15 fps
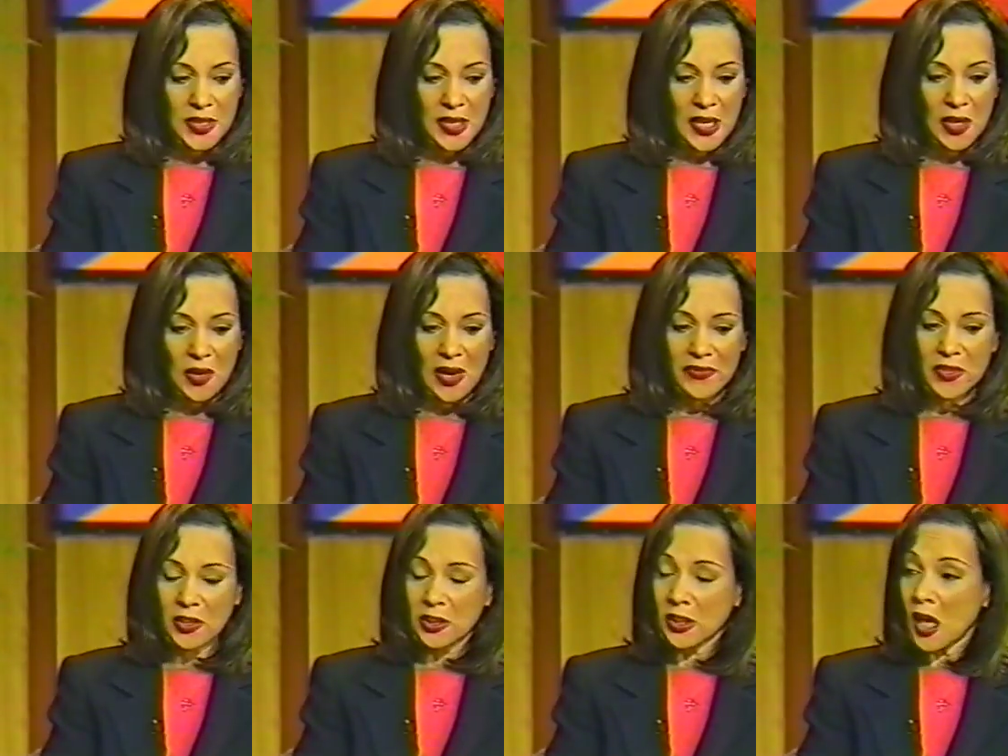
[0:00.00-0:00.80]
is that you
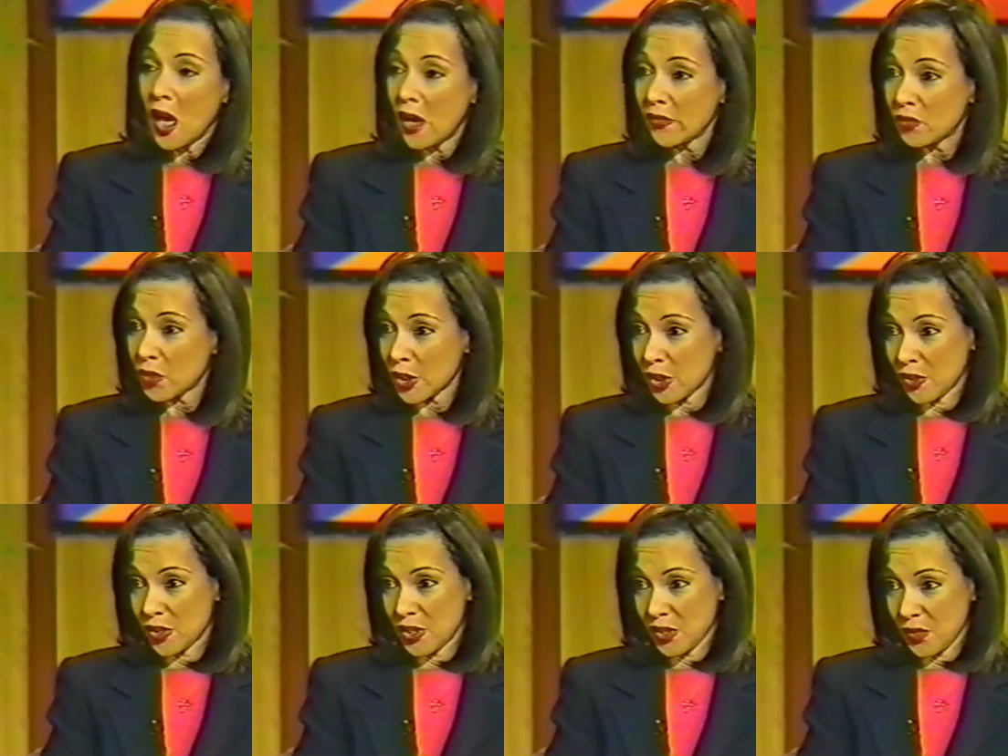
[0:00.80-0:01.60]
have to love what
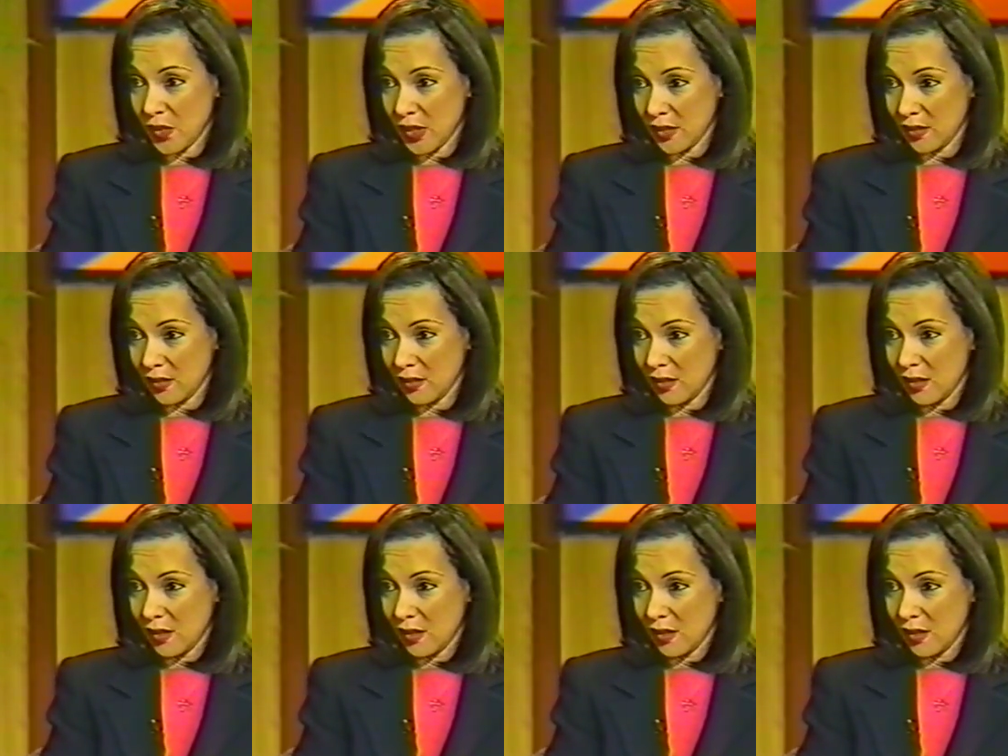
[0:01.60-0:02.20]
you're doing.